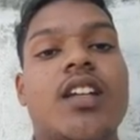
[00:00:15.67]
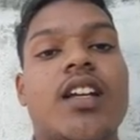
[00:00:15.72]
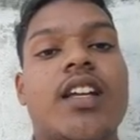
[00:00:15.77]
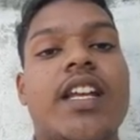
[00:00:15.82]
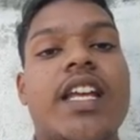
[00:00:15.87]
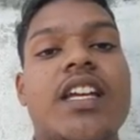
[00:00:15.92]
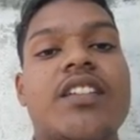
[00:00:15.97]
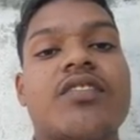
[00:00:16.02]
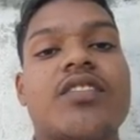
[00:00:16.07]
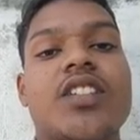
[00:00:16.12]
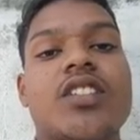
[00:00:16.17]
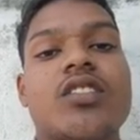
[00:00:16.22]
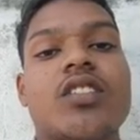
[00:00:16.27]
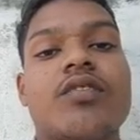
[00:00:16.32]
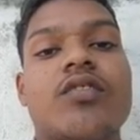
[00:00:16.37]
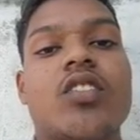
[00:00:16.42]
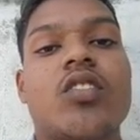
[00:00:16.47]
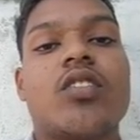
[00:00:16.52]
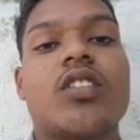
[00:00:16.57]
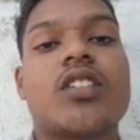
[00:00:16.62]
Classification
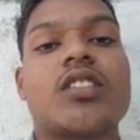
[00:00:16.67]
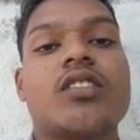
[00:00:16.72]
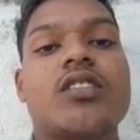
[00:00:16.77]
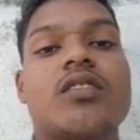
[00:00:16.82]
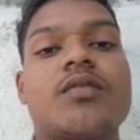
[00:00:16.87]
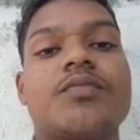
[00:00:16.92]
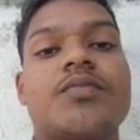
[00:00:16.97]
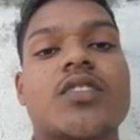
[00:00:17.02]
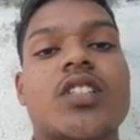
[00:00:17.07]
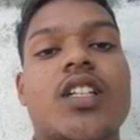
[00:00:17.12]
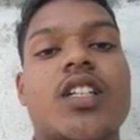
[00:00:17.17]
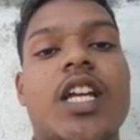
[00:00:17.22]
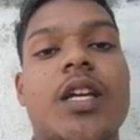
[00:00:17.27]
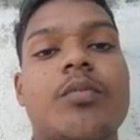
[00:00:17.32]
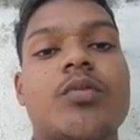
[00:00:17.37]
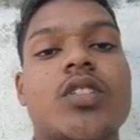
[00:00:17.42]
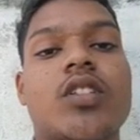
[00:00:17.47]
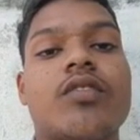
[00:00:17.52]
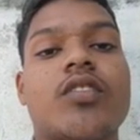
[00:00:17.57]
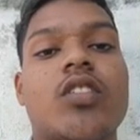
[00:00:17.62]
of counters,
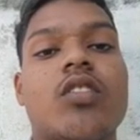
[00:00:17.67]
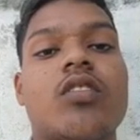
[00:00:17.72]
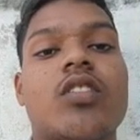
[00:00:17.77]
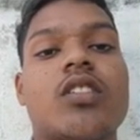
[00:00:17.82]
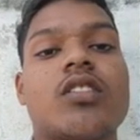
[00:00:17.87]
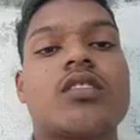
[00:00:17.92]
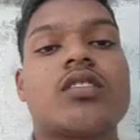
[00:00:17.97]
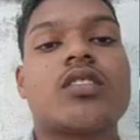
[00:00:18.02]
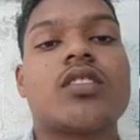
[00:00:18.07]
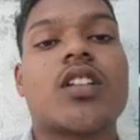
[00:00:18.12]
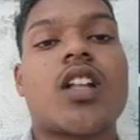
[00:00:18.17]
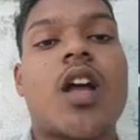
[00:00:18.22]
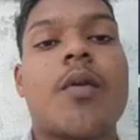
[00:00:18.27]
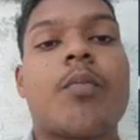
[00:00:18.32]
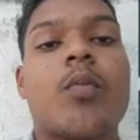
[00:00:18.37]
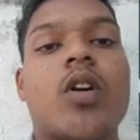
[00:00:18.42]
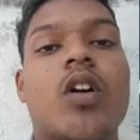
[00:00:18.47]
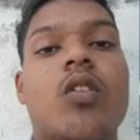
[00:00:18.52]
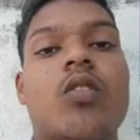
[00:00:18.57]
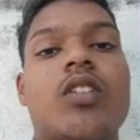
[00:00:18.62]
types of counters, up
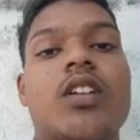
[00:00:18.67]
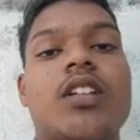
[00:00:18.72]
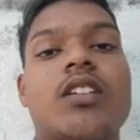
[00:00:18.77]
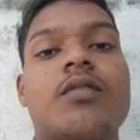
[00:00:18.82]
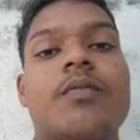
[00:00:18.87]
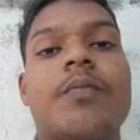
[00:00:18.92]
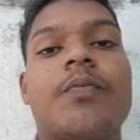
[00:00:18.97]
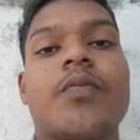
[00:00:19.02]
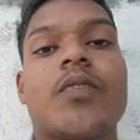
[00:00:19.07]
counter,